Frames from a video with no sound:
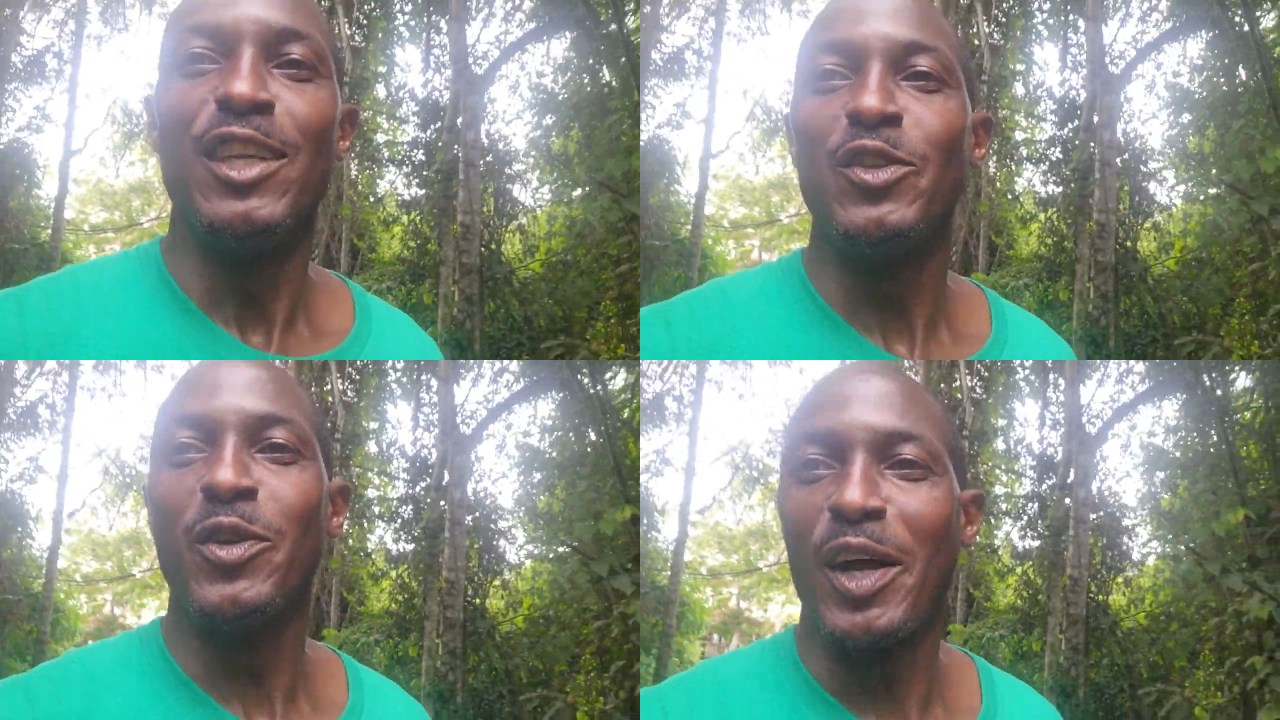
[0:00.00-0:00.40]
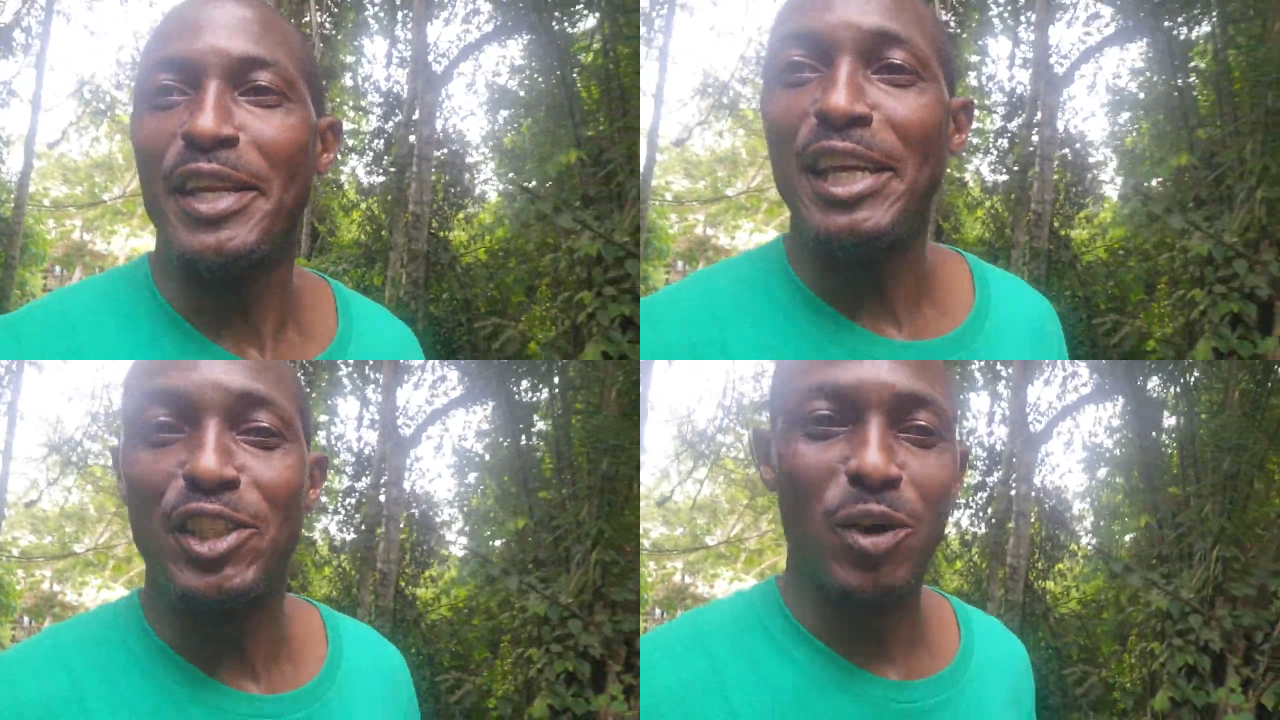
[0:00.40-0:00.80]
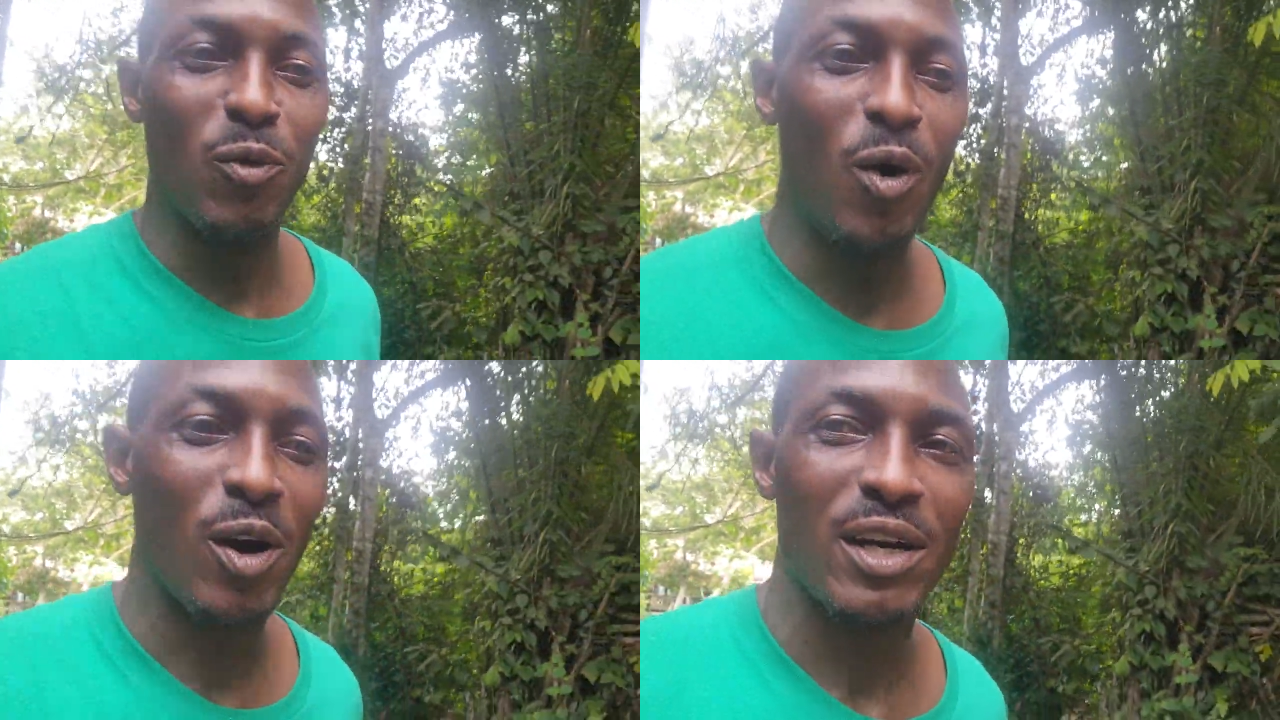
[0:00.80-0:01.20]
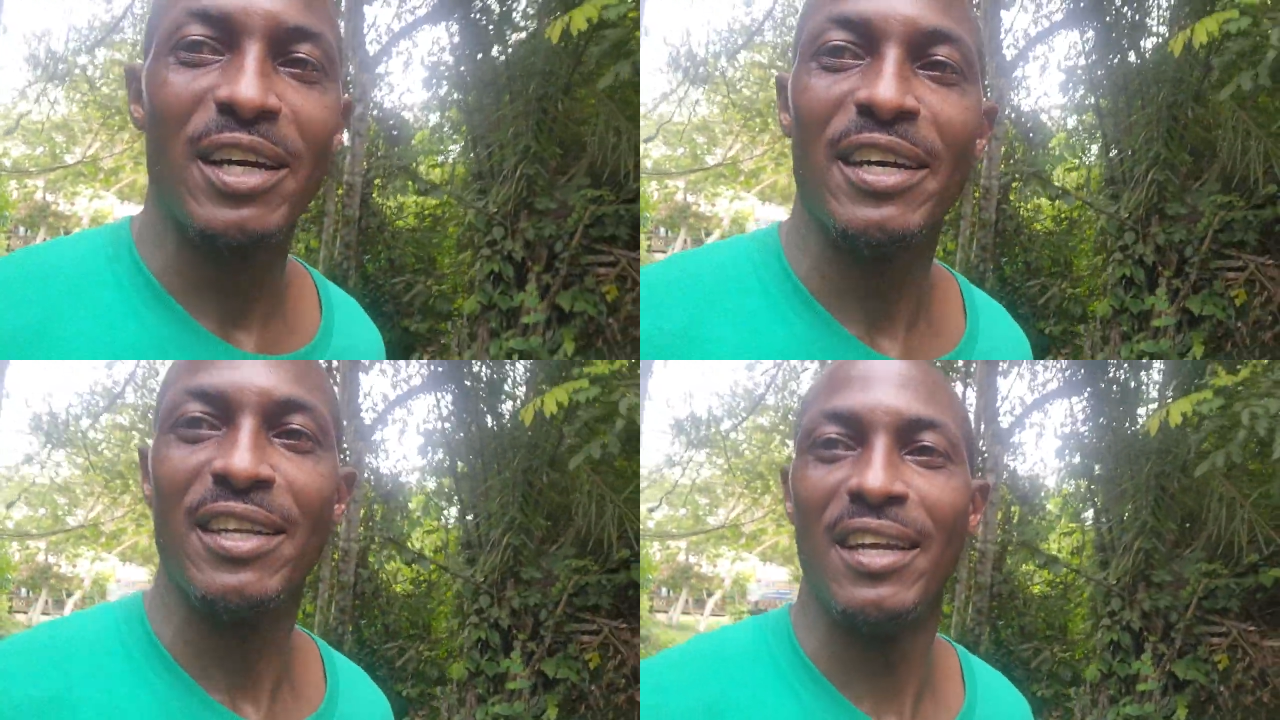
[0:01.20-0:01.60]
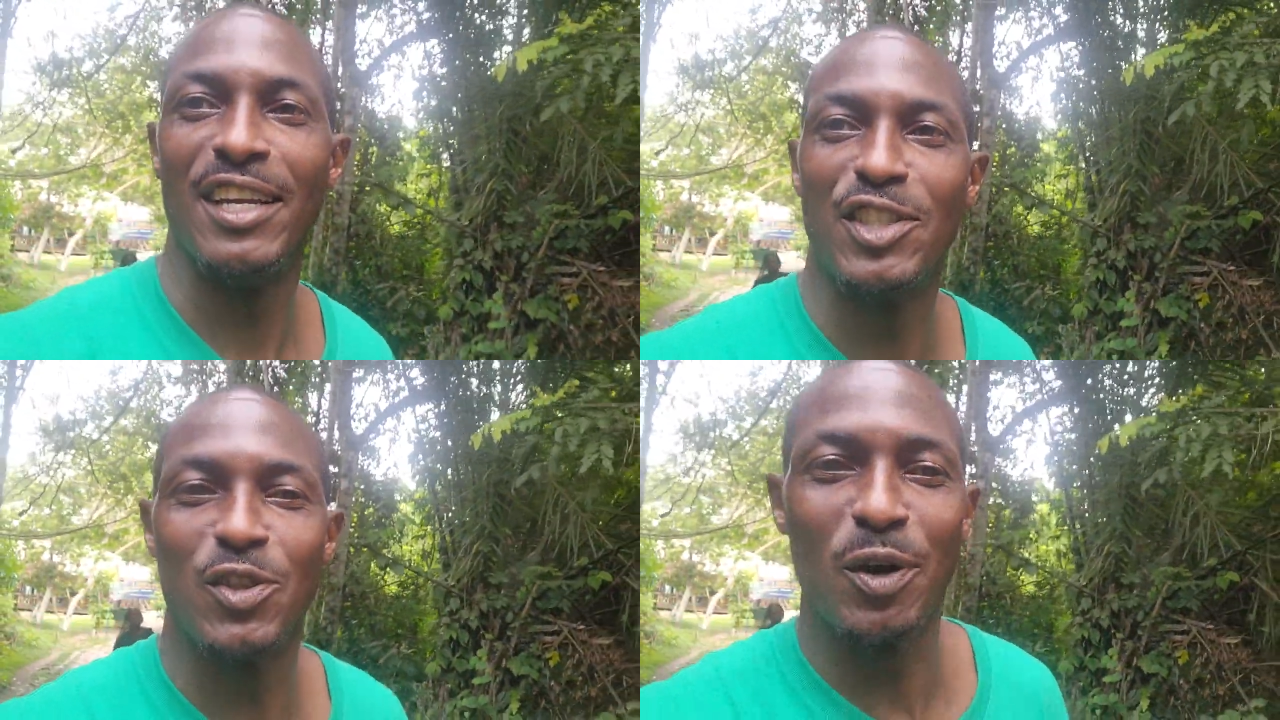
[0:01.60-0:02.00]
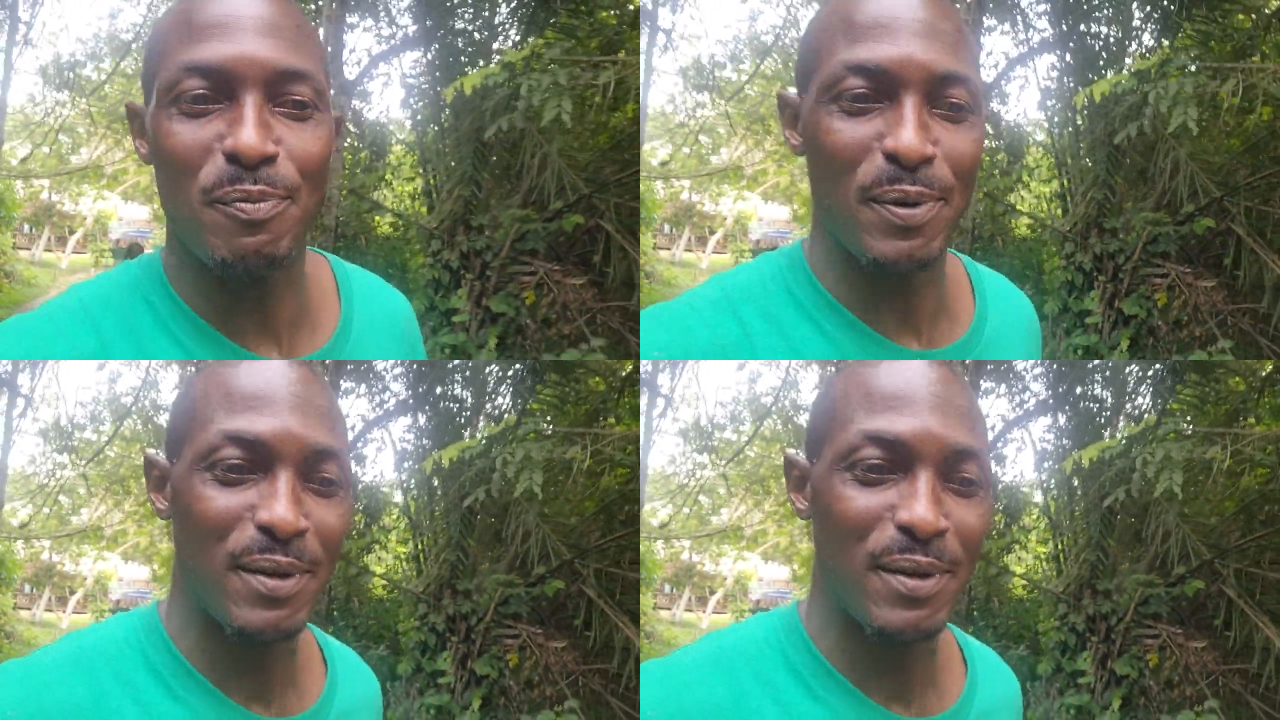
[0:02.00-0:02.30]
doing our nature walk, enjoying